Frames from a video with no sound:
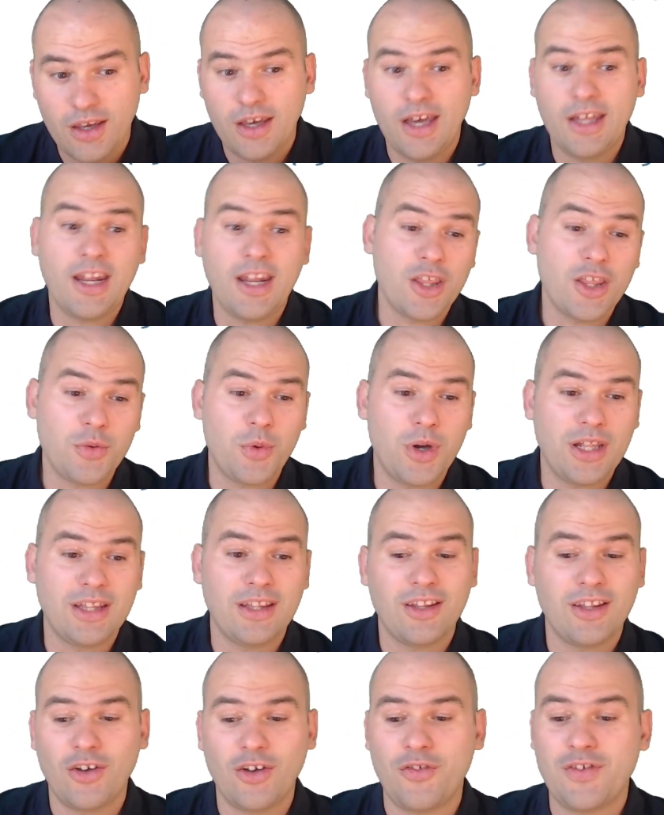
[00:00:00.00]
Another
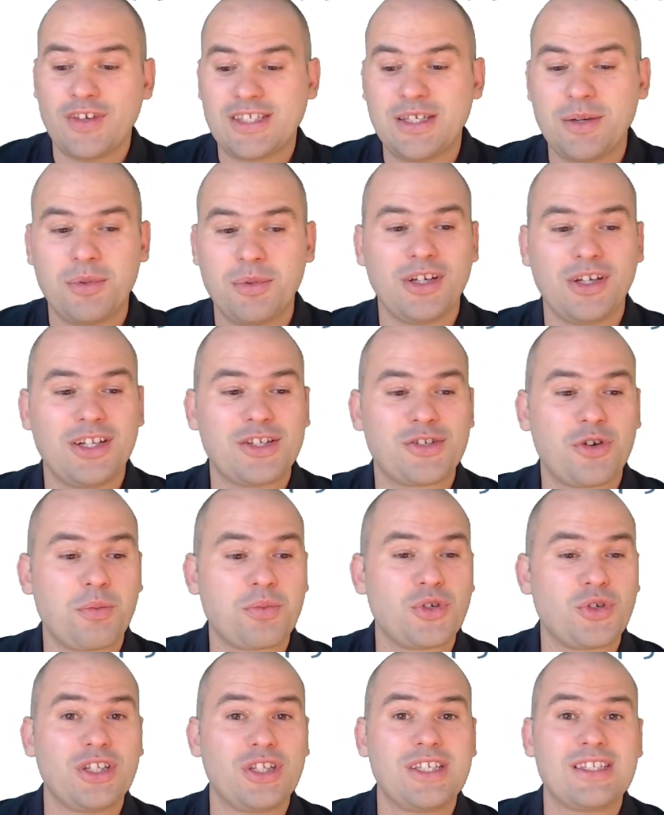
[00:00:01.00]
one of a similar
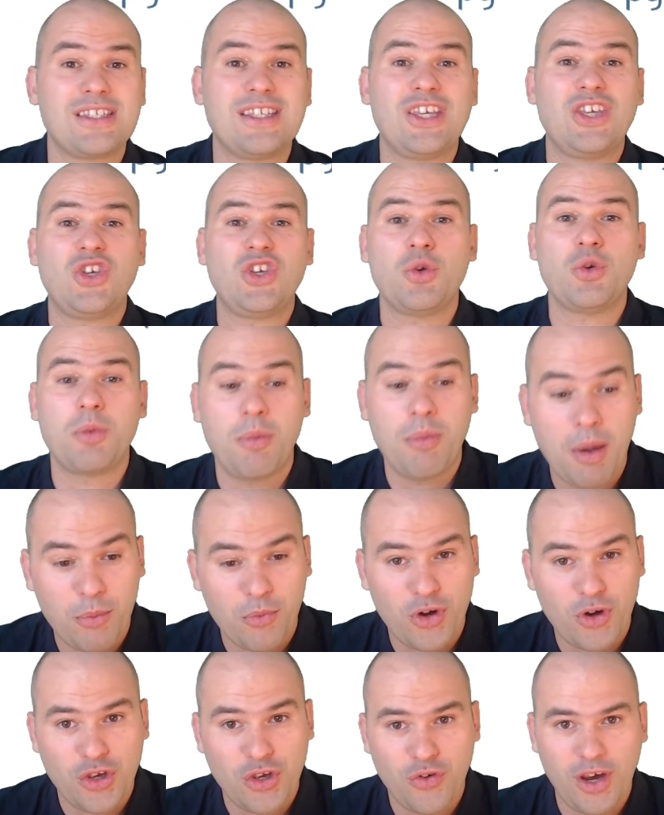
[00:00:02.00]
description is the human
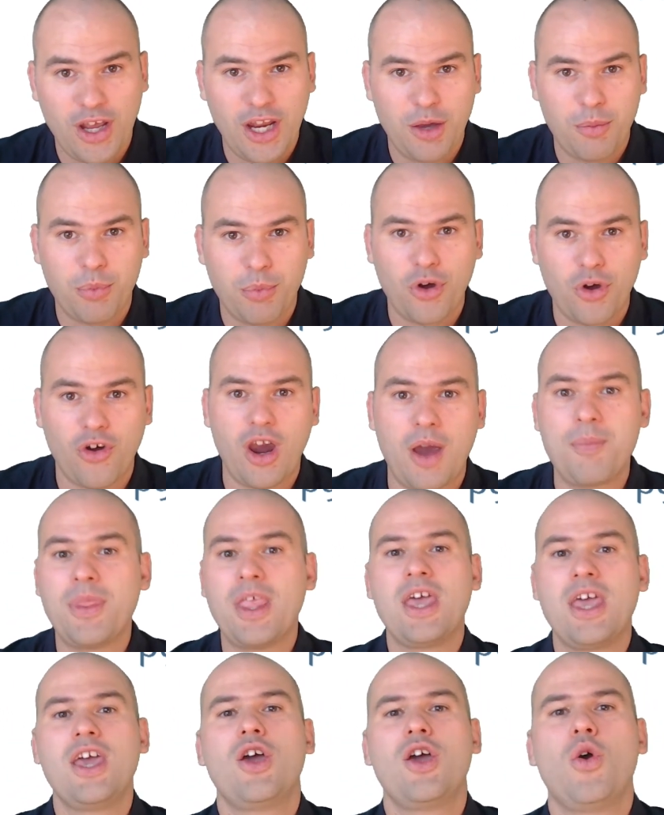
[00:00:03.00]
memory training program,
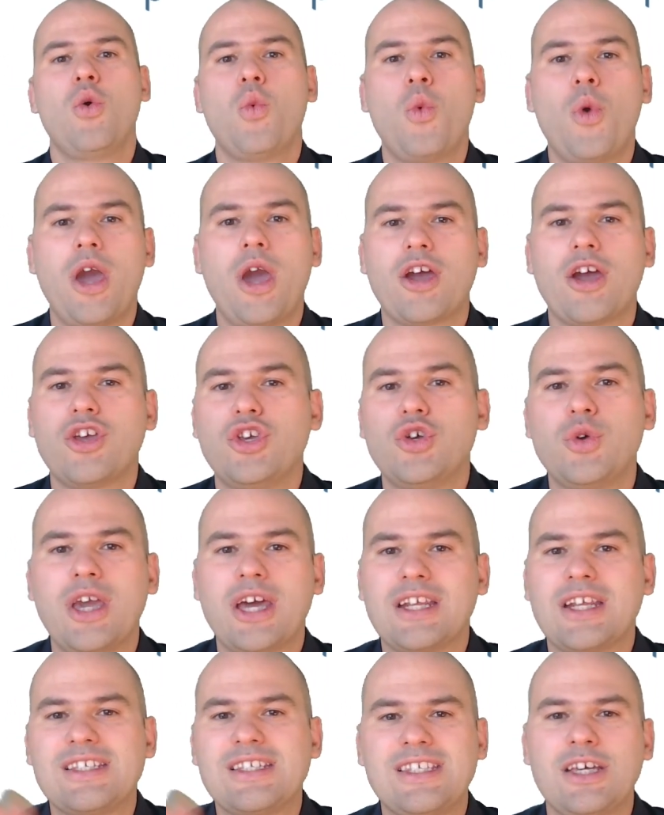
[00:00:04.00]
where you
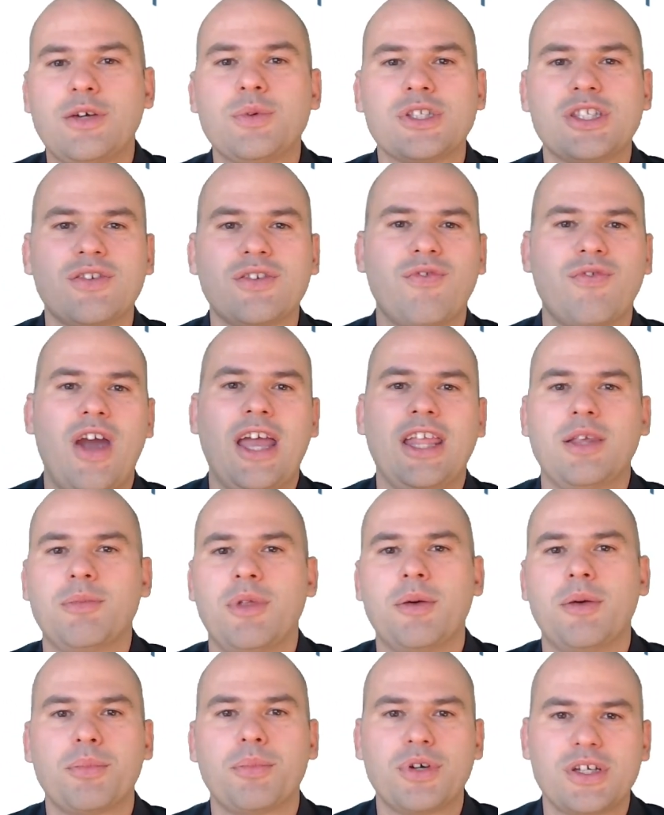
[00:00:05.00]
get a sequence of random
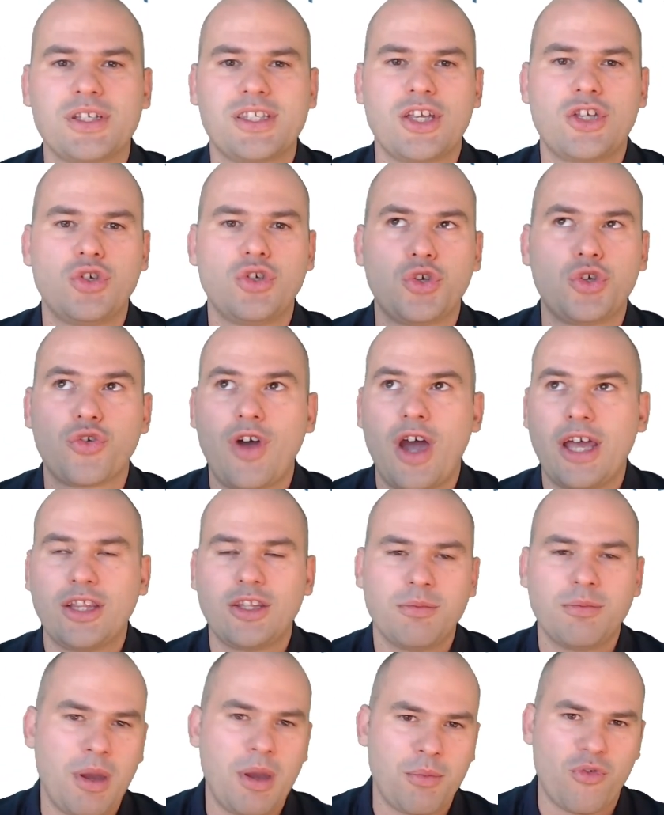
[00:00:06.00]
numbers that you try
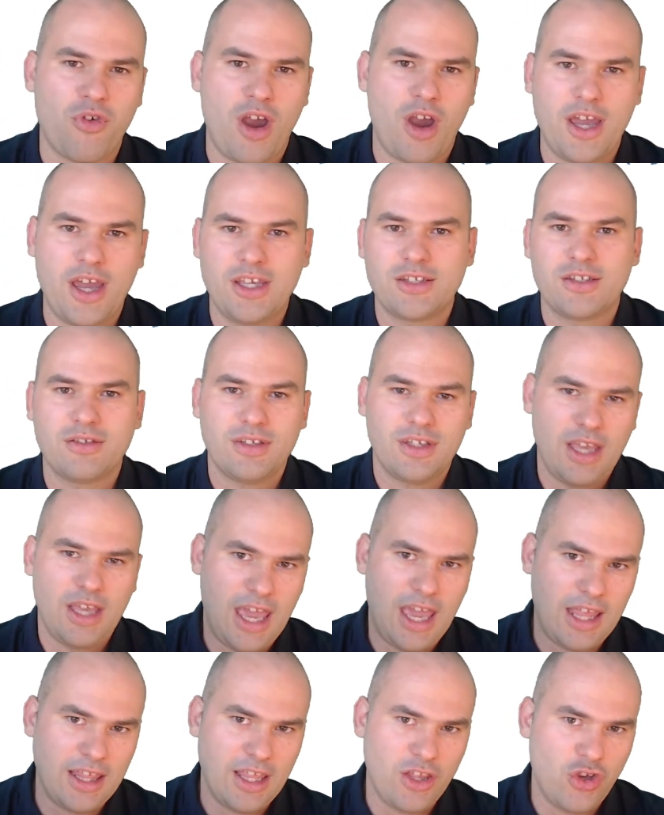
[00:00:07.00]
to memorize.
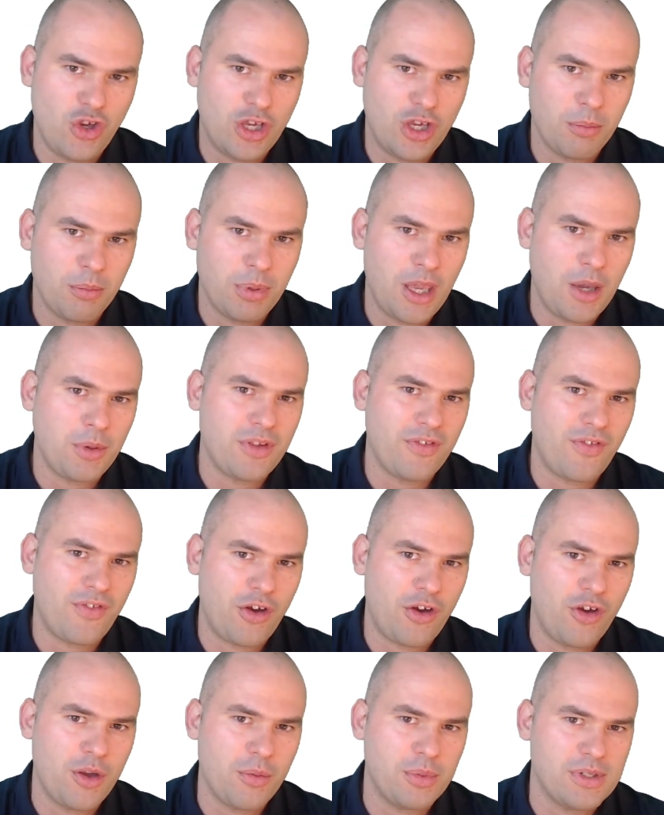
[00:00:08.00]
And then you can play with the
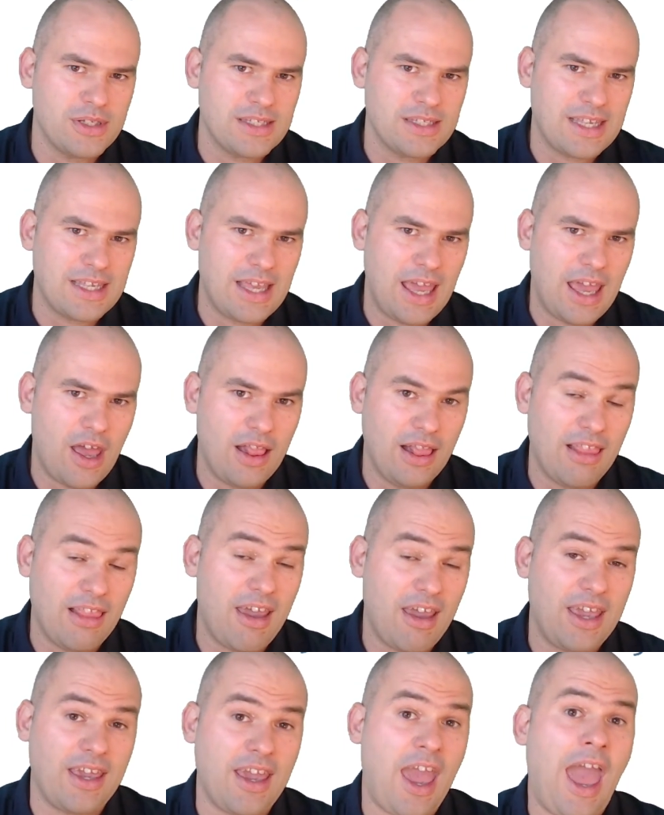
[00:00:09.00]
variables
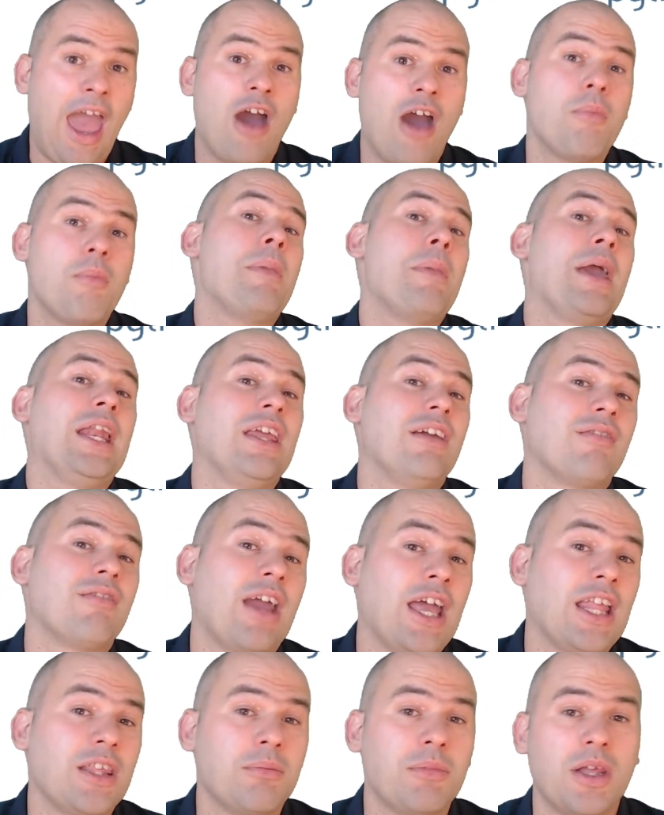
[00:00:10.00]
like how many
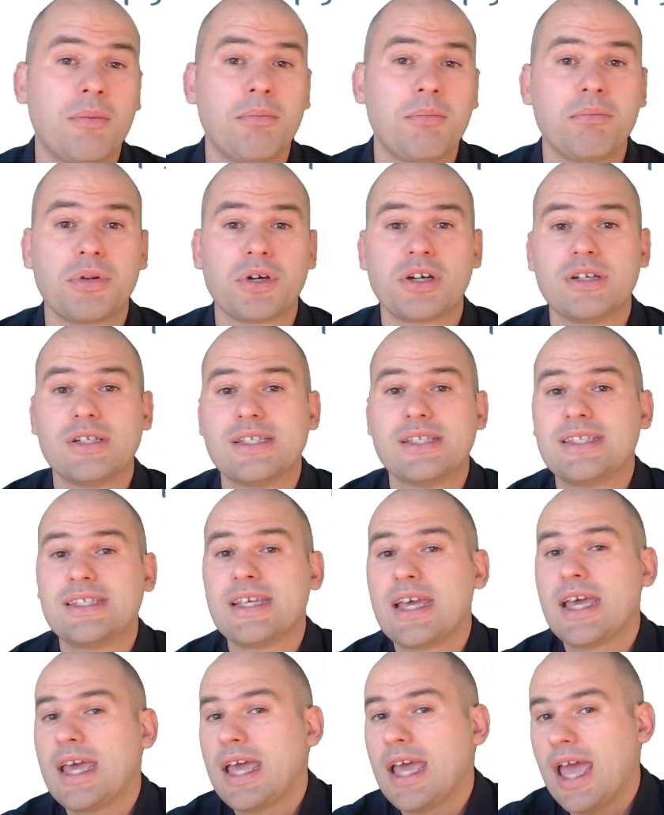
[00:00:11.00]
random numbers
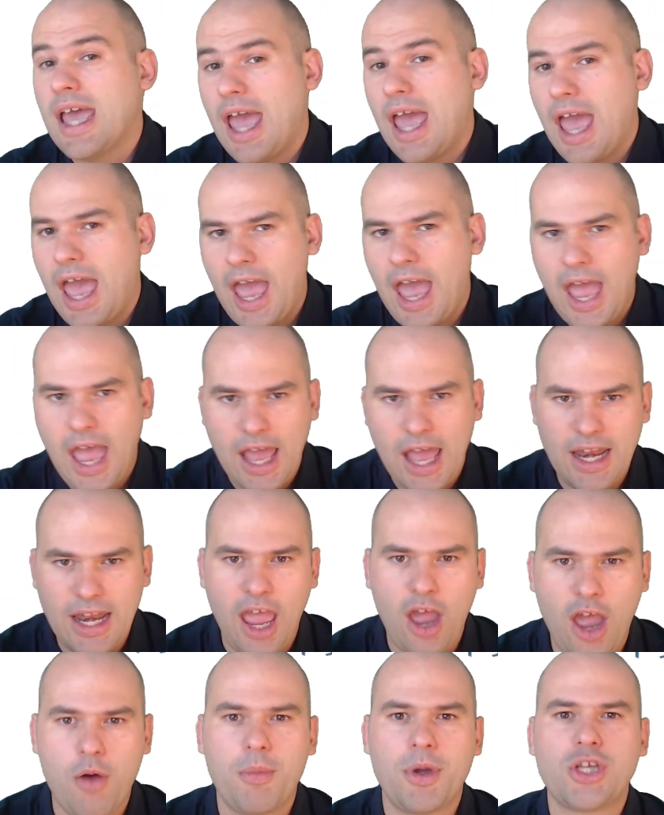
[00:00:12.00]
and
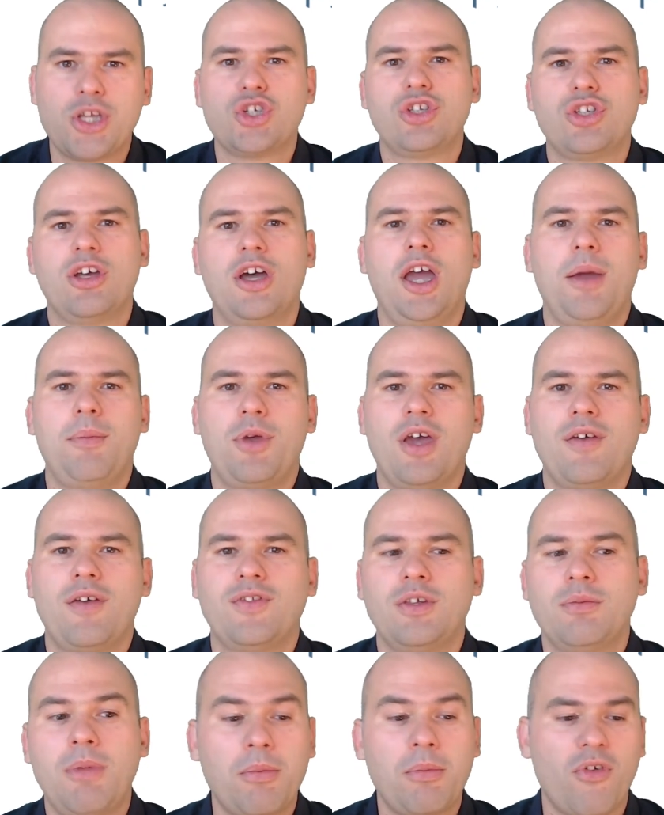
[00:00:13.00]
how much time you have
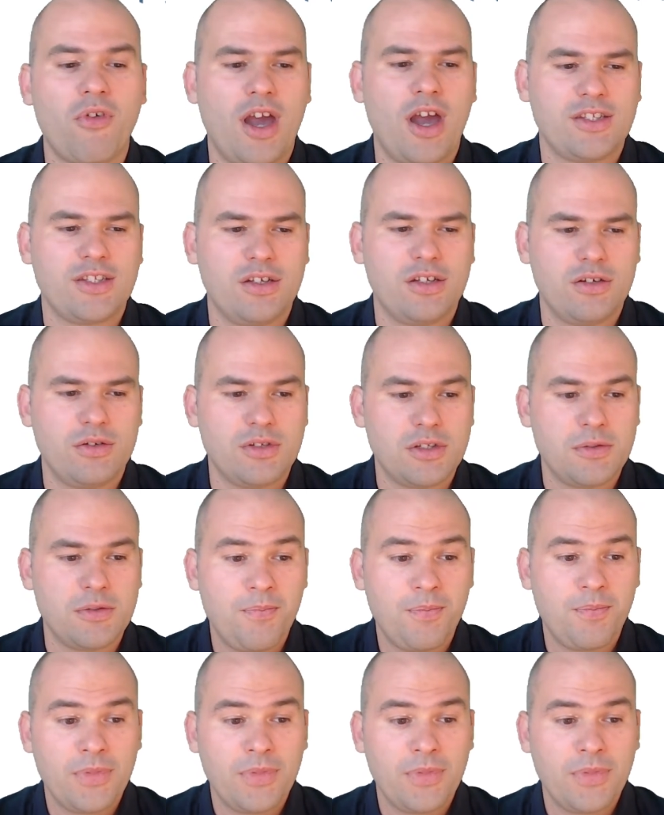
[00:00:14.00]
to memorize those.